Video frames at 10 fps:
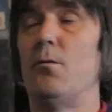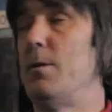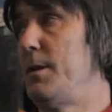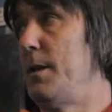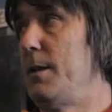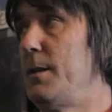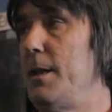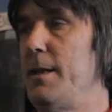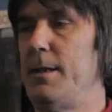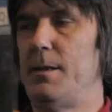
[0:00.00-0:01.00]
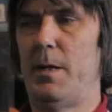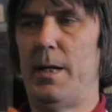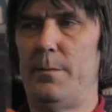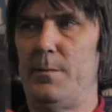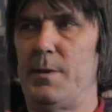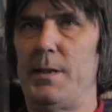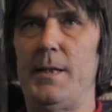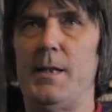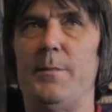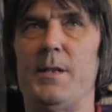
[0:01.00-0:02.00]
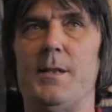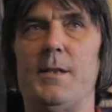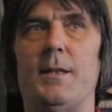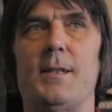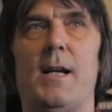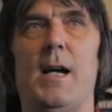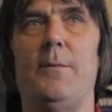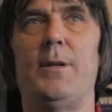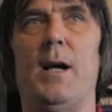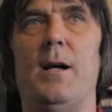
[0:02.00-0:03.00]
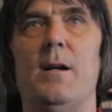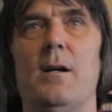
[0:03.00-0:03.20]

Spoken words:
going into the CD business at the time and that.